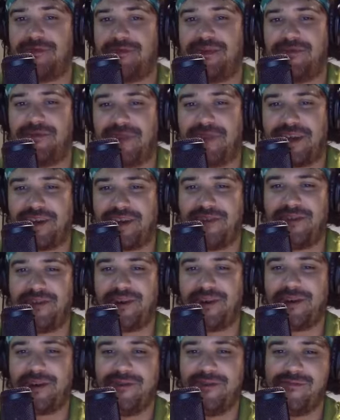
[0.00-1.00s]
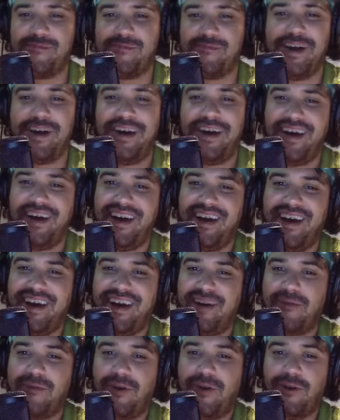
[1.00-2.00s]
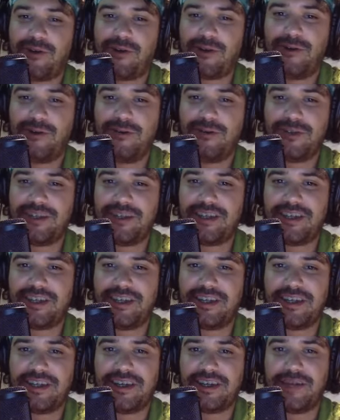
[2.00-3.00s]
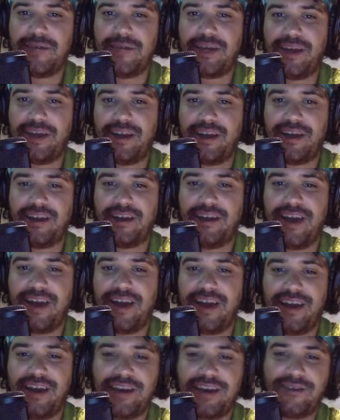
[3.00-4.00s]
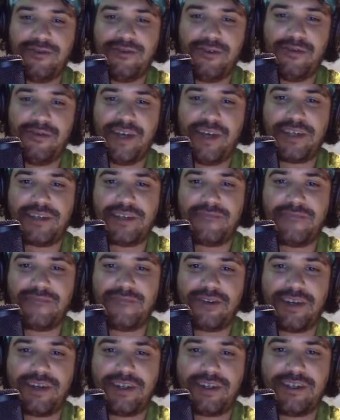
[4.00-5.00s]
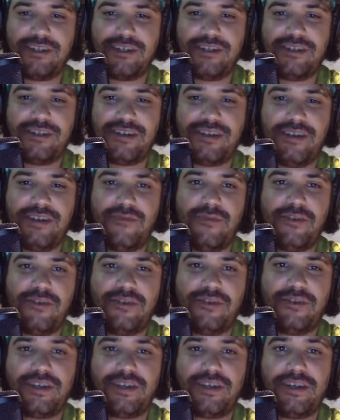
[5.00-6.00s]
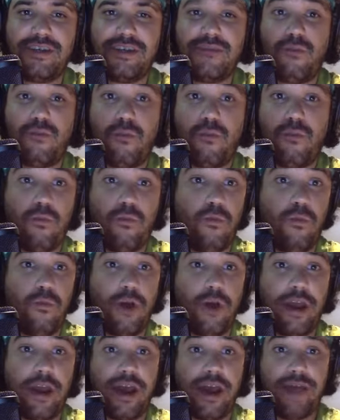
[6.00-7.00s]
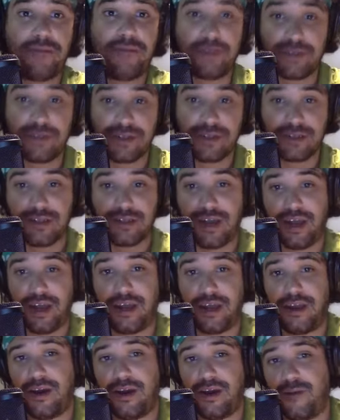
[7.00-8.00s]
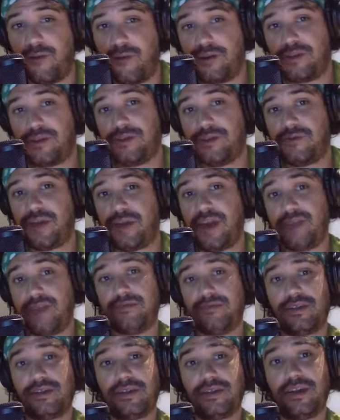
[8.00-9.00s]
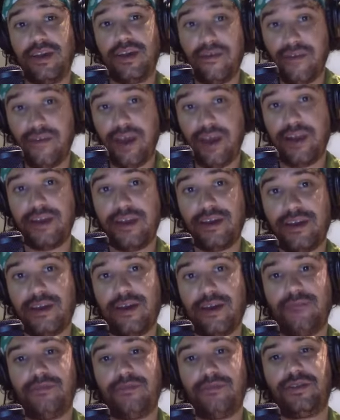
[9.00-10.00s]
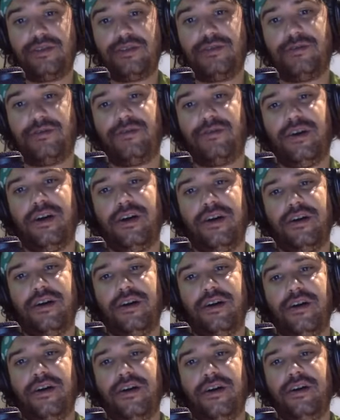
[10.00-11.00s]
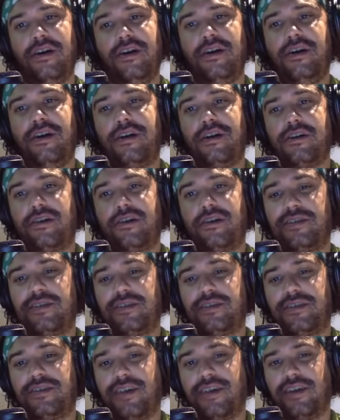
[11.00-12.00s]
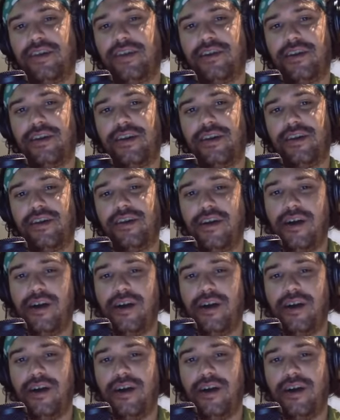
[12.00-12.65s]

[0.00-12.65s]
We can only hope. Well, cool to see coming out of EA. Cool to make some predictions, and we'll see what happens and what two games, if any, come to Stadia there.